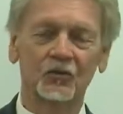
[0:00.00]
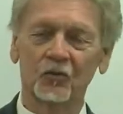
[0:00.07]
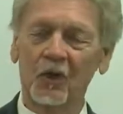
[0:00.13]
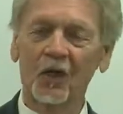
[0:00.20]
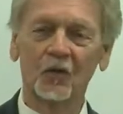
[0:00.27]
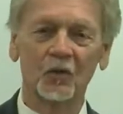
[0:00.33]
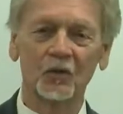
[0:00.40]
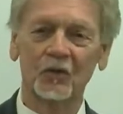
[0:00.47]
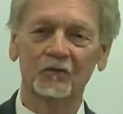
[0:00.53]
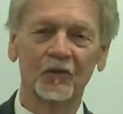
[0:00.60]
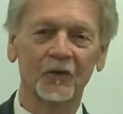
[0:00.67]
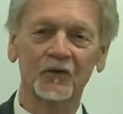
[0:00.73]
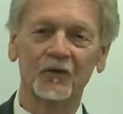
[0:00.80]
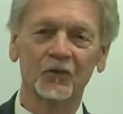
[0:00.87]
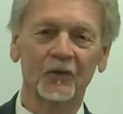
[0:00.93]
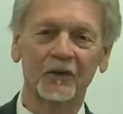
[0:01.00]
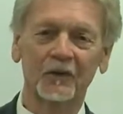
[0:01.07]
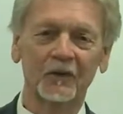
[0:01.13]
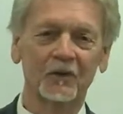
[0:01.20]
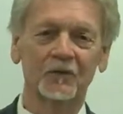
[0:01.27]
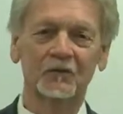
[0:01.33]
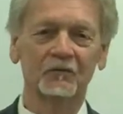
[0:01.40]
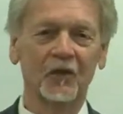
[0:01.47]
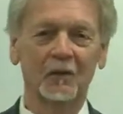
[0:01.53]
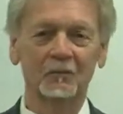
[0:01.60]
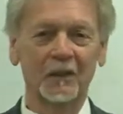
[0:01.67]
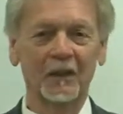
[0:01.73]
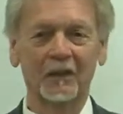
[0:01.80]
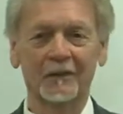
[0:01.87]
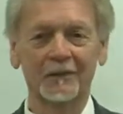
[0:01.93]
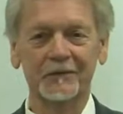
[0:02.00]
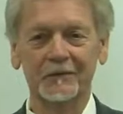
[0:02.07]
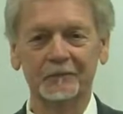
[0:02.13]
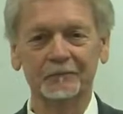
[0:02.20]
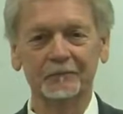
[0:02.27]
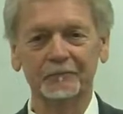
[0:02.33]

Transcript: struggled the first three years of our marriage.